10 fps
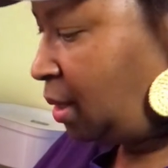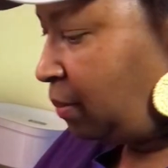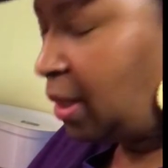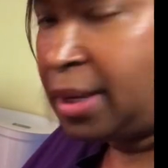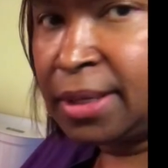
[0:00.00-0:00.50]

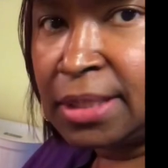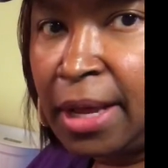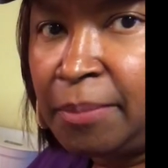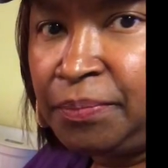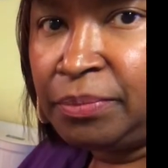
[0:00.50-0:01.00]
because
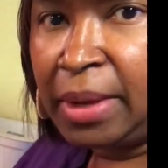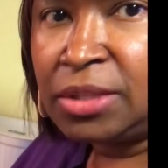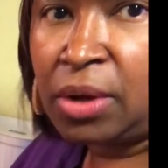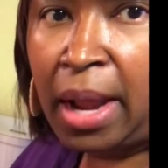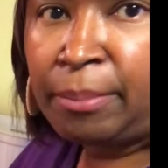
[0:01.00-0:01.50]

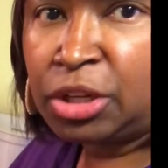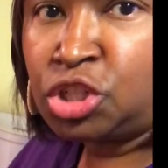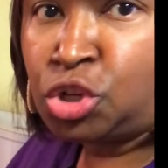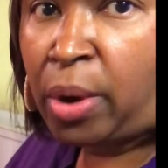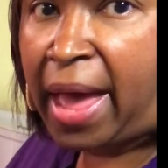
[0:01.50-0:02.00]
based on how
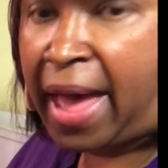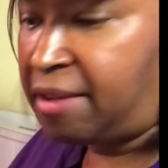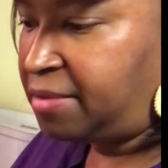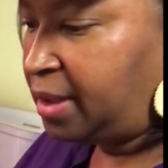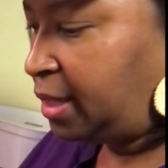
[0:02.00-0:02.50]
much you
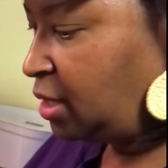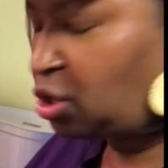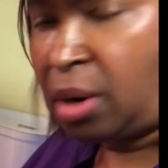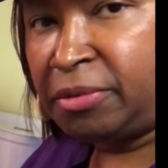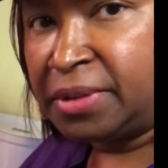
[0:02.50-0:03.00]
have.
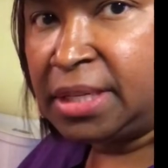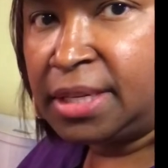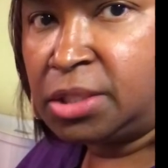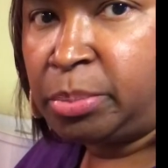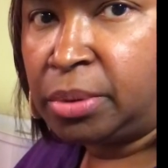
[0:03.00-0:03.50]
Start with a
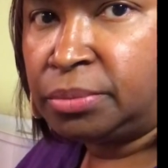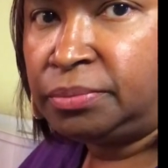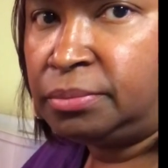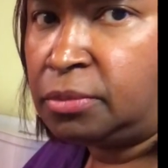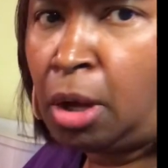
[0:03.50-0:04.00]
teaspoon.
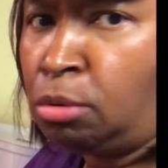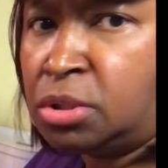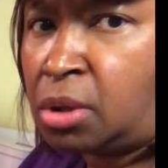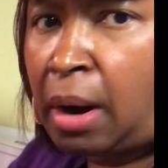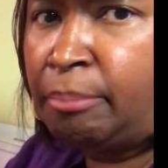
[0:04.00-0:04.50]
Don't
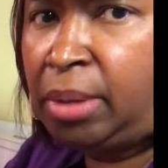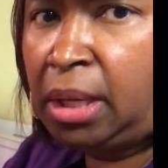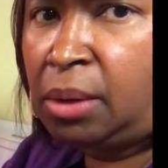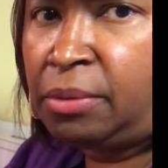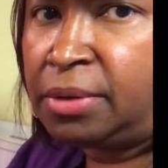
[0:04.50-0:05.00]
start
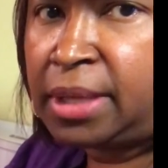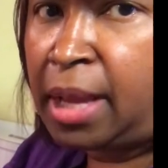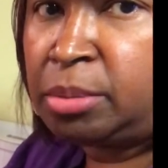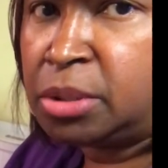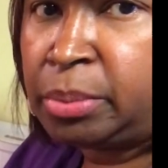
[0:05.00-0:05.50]
big with a
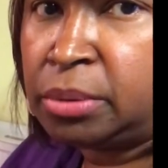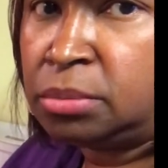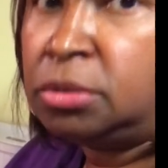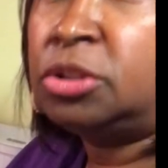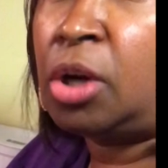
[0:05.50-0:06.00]
tablespoon.
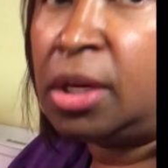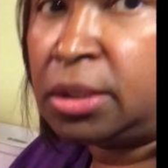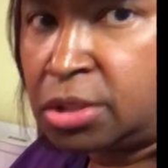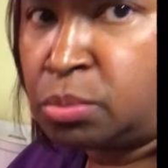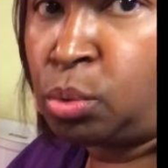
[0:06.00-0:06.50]
Start
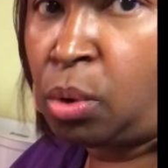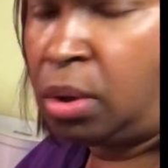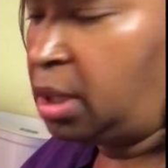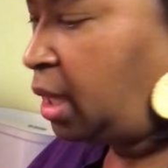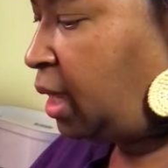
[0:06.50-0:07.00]
small.
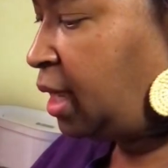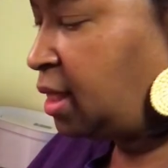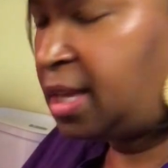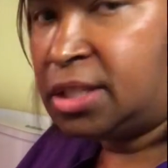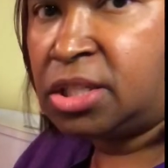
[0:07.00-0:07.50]
And
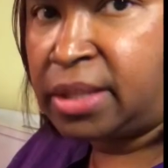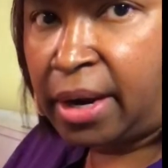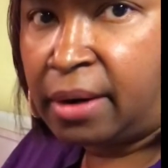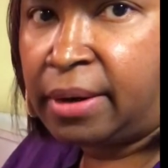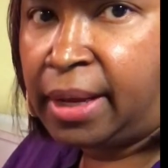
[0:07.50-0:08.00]
then
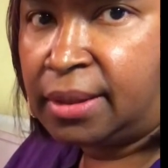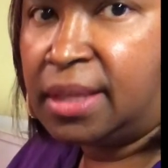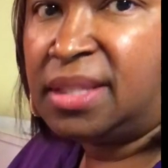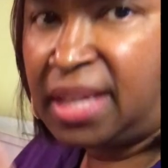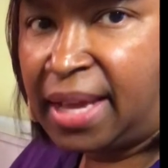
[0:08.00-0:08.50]
stir it and then
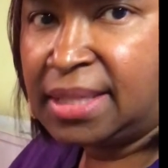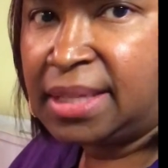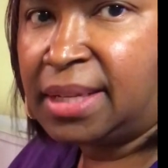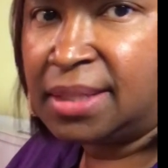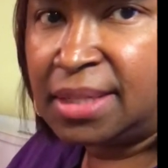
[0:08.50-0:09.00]
taste
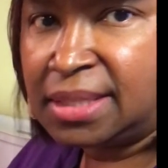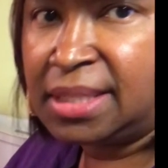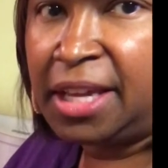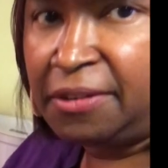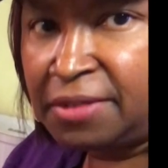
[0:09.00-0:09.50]
it and then
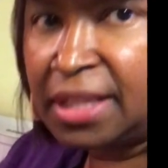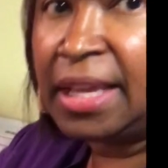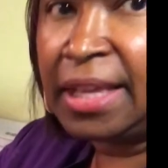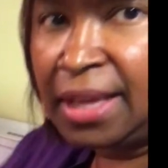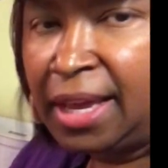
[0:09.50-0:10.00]
see if it
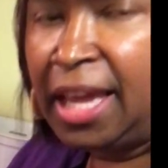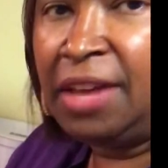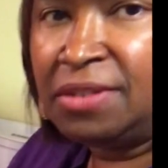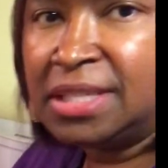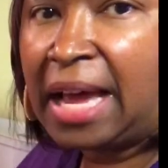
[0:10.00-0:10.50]

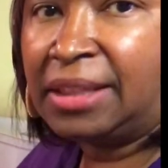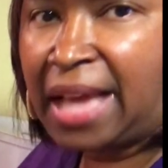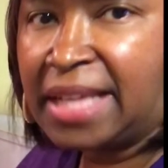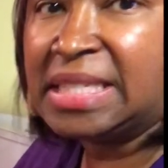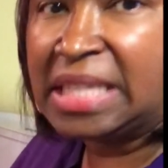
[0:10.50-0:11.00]
evens out that
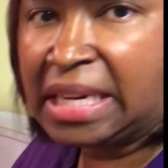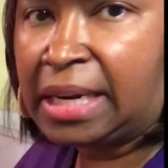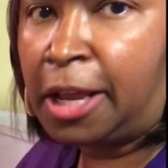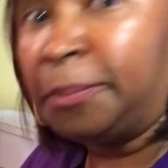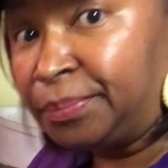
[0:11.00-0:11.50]

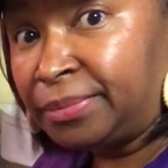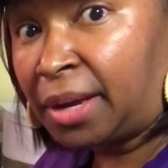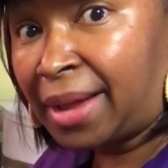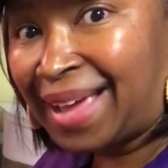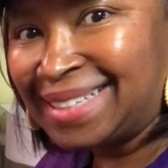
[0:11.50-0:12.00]
acidity.
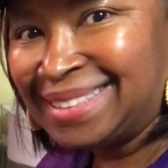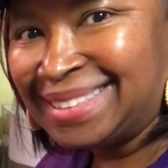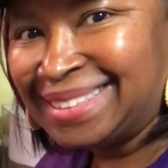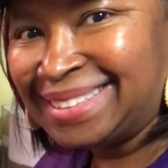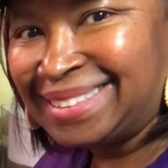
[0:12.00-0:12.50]
Okay?
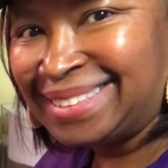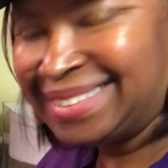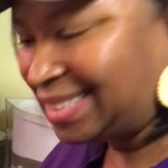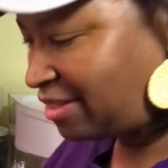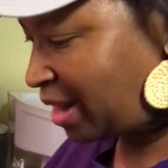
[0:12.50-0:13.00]

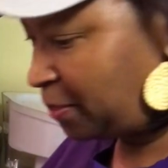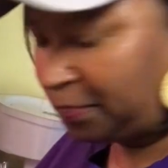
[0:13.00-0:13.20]
All right.